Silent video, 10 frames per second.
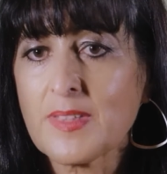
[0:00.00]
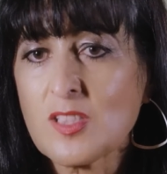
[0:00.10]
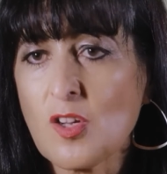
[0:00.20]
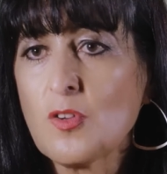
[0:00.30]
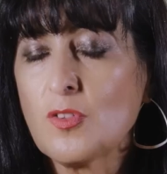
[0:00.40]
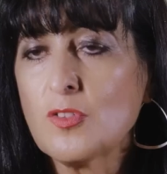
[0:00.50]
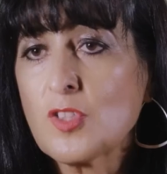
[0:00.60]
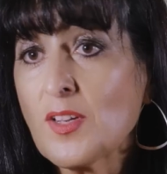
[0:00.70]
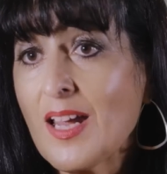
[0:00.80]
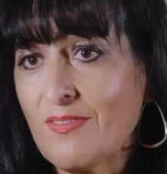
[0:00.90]
So you
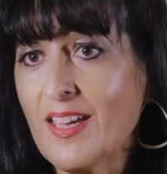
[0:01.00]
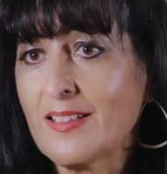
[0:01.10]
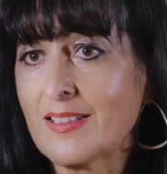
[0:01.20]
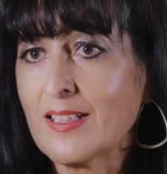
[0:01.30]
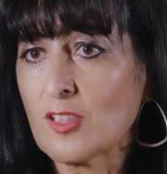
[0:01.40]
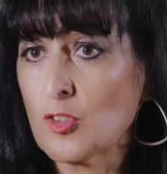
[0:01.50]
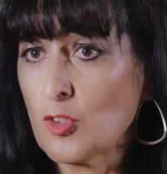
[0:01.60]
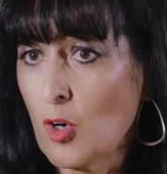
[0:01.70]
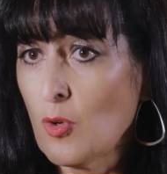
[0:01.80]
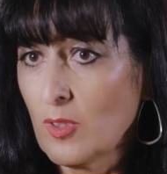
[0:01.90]
don't have that
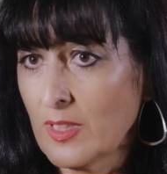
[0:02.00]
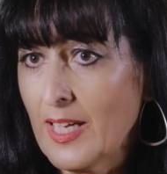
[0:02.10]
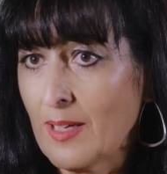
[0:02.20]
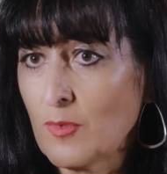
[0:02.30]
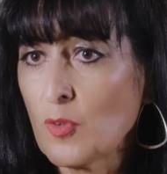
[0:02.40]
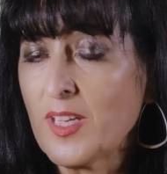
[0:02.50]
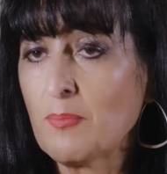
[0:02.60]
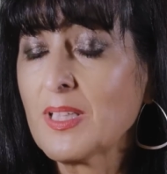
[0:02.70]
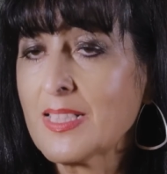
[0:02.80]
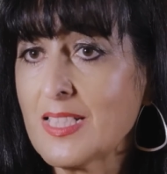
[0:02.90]
control or that
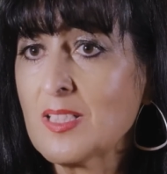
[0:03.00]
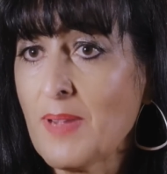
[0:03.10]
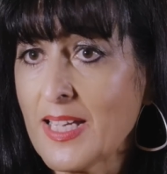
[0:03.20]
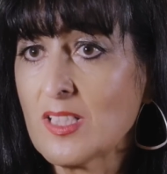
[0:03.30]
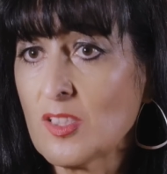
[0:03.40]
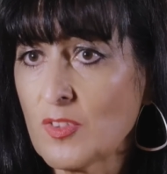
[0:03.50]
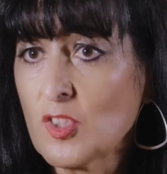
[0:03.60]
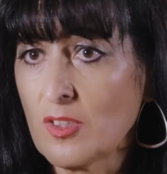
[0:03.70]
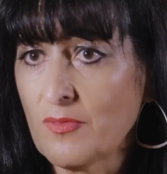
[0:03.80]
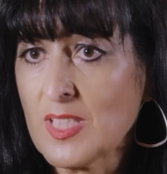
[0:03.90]
ability to make
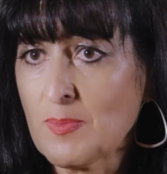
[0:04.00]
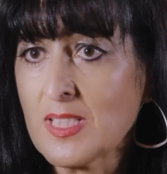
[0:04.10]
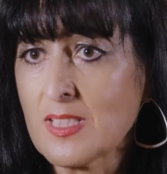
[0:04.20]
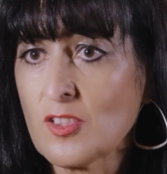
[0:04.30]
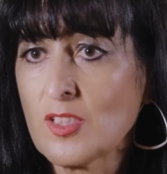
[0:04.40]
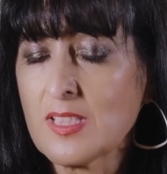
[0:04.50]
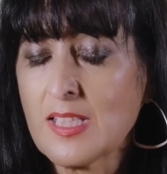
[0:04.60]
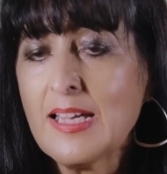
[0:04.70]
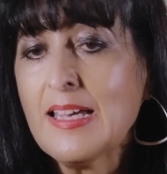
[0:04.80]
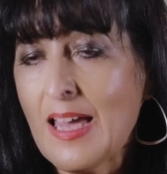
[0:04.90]
individual investment decisions.
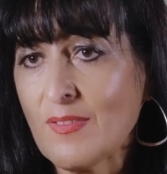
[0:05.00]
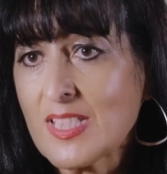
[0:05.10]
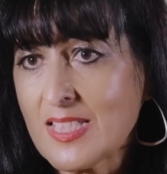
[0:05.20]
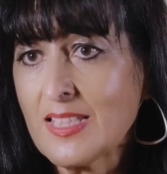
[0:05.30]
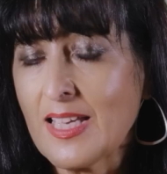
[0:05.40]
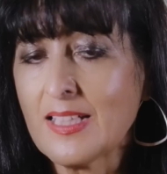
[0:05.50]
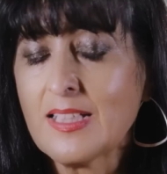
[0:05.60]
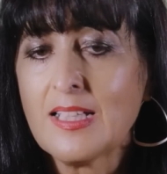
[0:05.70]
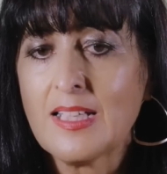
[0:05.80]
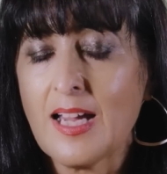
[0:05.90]
Having said that,
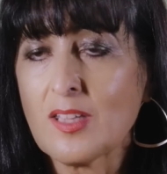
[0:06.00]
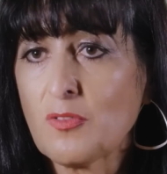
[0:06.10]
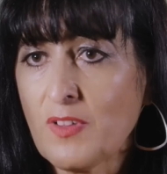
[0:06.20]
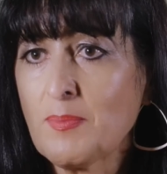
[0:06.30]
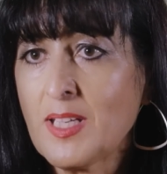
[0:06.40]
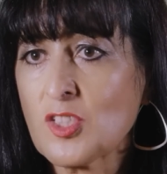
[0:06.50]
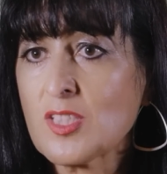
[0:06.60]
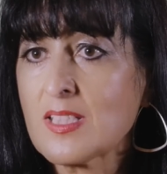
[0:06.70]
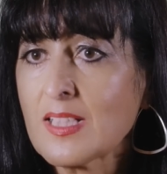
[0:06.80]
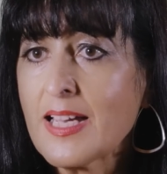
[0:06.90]
the fund manager
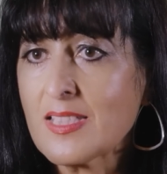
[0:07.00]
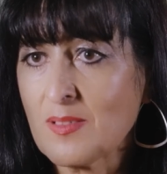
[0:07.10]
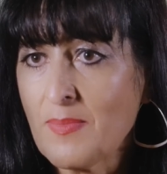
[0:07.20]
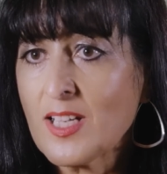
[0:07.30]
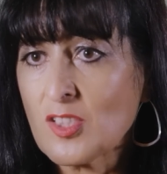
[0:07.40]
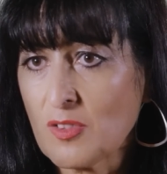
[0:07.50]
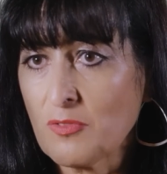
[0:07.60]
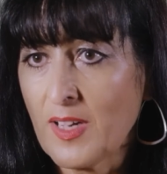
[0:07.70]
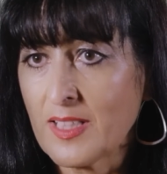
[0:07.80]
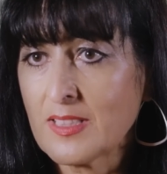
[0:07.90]
still has to manage the
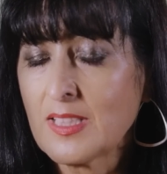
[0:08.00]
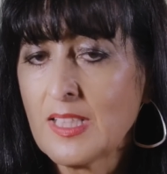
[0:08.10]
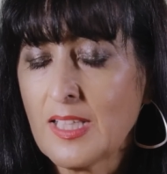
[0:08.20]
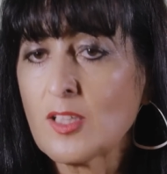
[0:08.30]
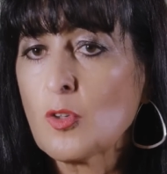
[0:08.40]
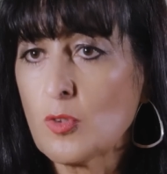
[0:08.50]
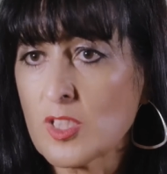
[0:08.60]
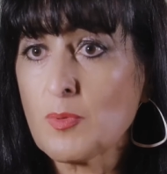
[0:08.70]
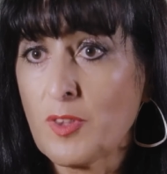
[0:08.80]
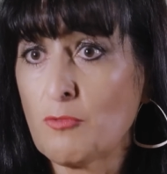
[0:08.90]
fund in
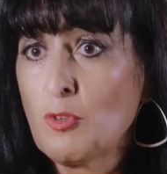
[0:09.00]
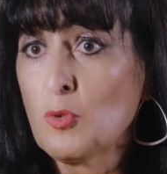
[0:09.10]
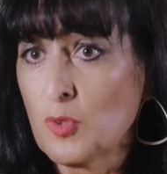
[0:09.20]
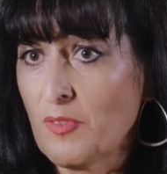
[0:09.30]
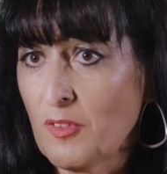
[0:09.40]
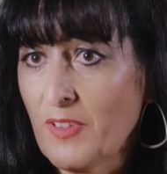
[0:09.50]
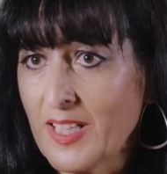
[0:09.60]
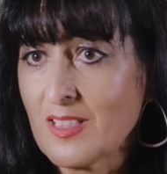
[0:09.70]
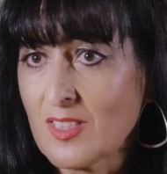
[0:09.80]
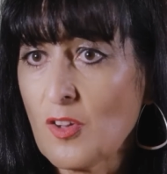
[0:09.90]
accordance with the rules of the
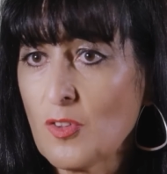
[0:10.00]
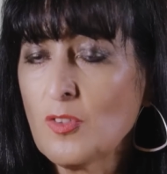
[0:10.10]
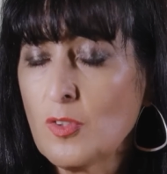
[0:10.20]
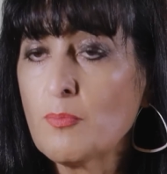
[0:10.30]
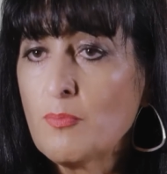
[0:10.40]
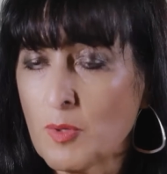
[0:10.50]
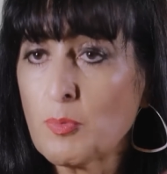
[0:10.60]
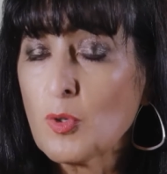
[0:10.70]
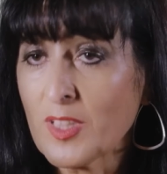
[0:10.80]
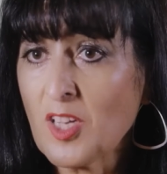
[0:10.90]
fund. So you
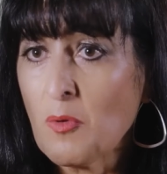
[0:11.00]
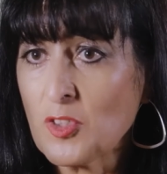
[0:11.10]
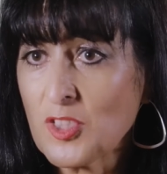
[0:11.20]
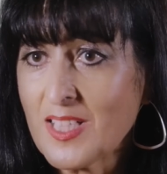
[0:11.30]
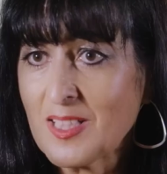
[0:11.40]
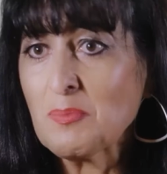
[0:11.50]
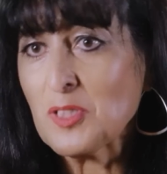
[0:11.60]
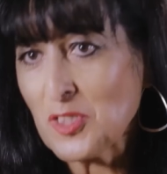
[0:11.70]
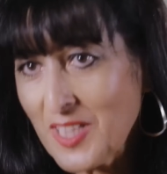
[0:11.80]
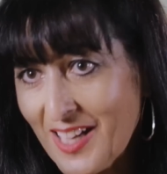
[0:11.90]
broadly know what you're getting,
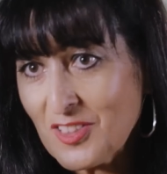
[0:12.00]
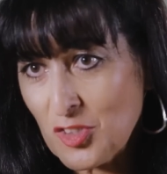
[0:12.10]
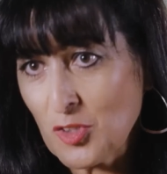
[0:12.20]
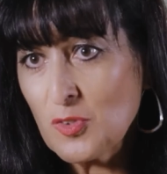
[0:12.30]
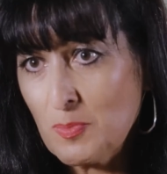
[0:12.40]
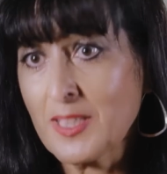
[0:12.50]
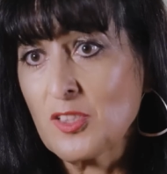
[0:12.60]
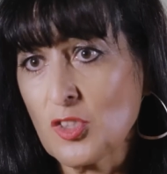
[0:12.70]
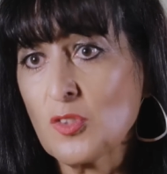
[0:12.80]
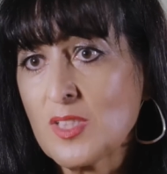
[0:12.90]
but you can't pick
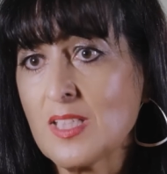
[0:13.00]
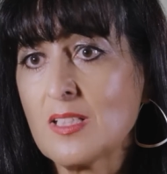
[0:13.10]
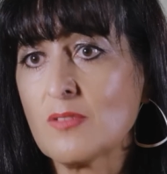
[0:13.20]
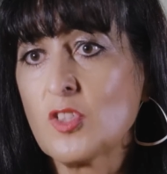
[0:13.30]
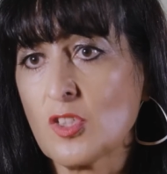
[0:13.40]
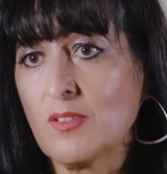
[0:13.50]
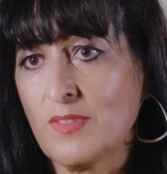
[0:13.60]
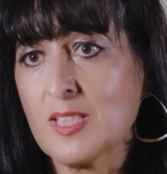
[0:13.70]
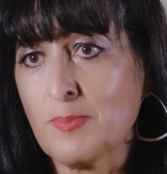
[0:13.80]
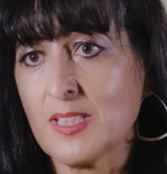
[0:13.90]
and choose the individual
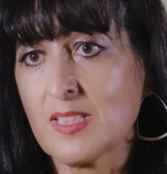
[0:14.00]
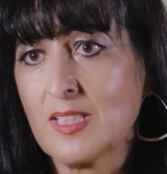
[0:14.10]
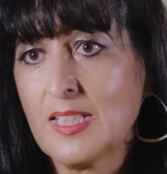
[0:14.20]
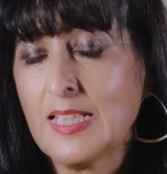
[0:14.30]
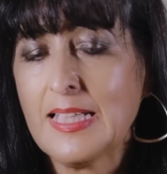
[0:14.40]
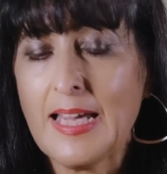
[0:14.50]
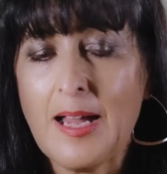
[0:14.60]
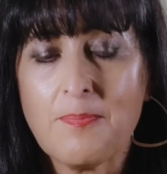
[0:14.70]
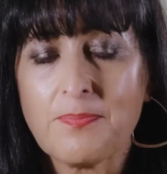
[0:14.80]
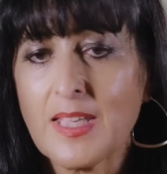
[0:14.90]
investments.
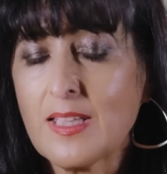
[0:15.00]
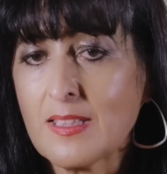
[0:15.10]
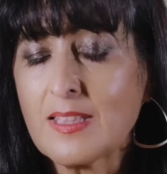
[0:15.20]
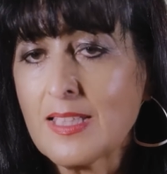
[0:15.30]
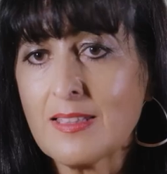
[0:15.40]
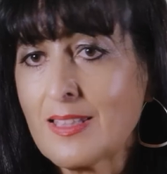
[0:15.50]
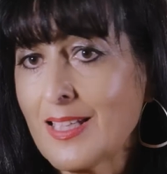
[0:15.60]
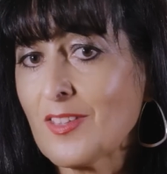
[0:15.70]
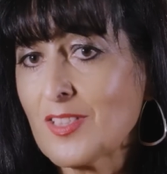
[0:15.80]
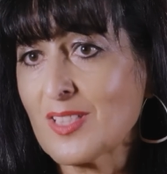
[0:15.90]

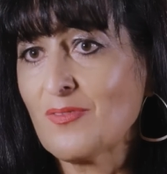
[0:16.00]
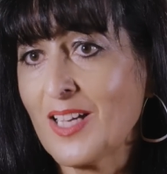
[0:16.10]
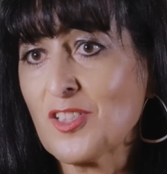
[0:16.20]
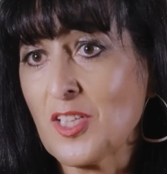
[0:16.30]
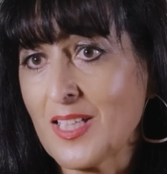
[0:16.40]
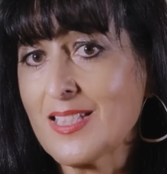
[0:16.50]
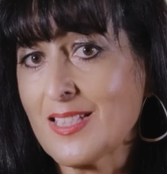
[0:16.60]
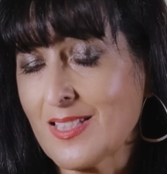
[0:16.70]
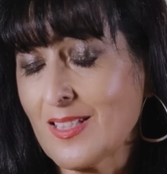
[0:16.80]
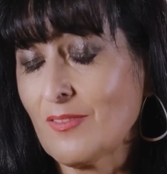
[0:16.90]
The other disadvantage, I
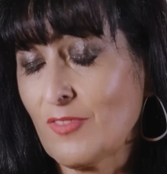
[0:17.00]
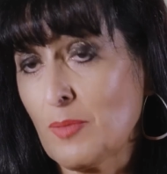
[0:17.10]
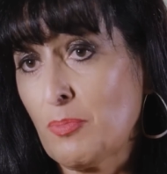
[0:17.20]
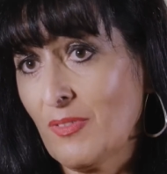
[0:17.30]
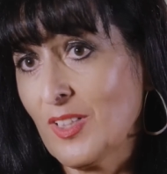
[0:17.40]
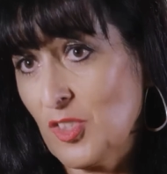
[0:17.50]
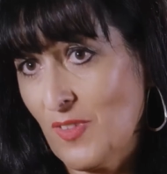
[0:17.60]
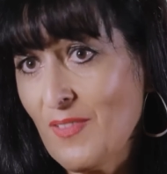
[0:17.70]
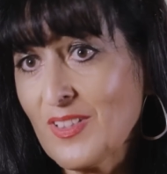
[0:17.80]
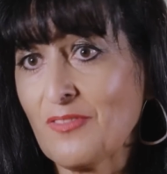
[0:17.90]
guess, is that for the privilege
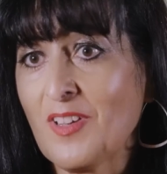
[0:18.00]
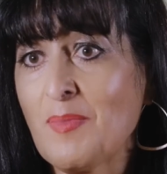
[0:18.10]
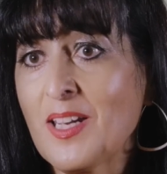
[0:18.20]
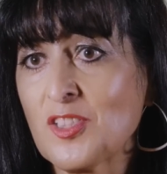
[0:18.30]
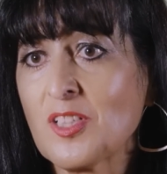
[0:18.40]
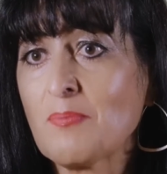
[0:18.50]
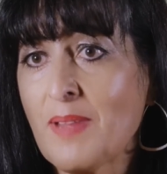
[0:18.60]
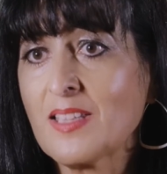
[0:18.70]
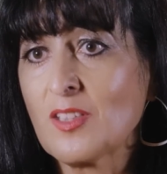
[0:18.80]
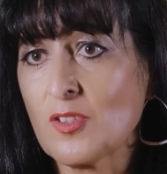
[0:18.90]
of having the fund manager
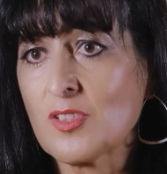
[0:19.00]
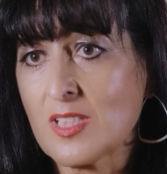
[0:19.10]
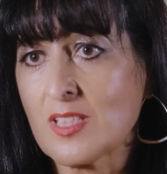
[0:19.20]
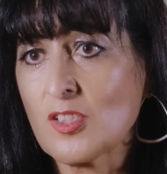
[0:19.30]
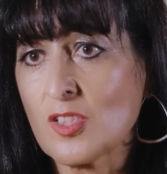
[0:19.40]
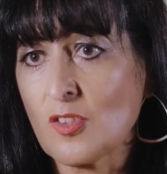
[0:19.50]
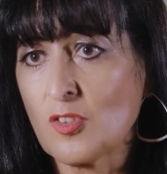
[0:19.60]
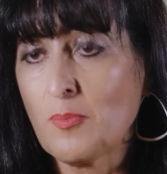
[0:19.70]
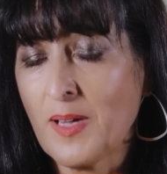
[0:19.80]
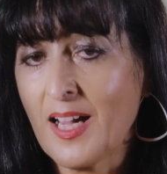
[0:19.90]
make those decisions
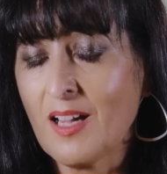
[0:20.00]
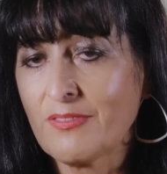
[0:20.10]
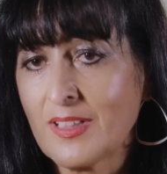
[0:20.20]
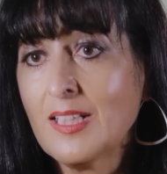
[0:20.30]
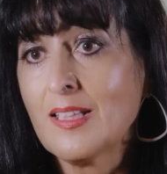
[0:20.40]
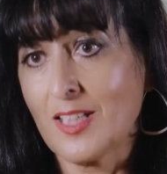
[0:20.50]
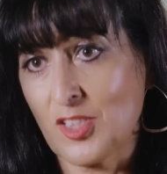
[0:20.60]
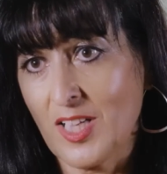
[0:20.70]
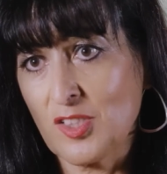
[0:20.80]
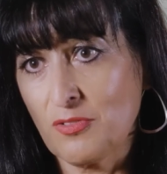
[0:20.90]
on your behalf, they
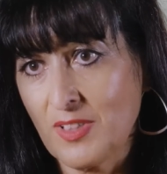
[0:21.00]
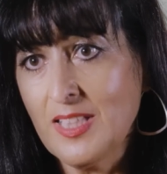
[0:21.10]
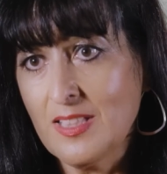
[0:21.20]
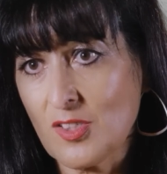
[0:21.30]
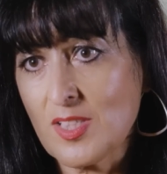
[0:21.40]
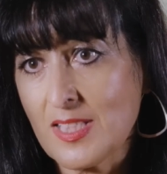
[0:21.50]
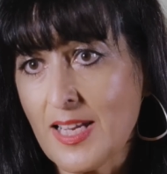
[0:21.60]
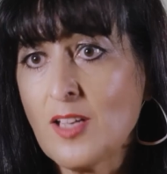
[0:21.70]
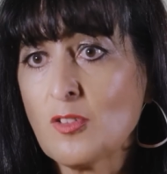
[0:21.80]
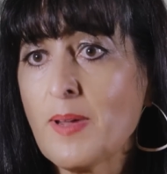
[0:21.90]
charge a fee, so there's an
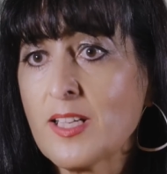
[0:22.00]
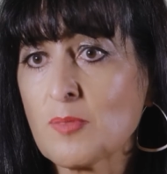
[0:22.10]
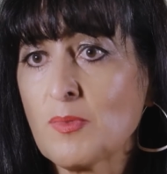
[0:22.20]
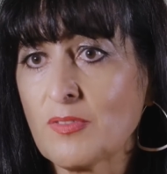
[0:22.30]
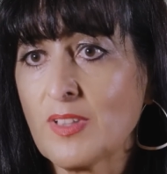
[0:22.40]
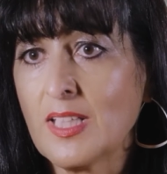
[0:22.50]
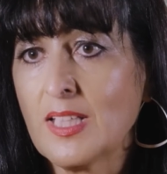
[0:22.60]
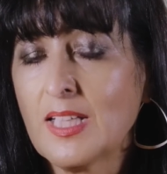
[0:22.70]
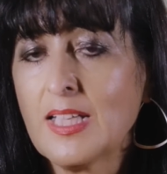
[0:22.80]
annual management fee.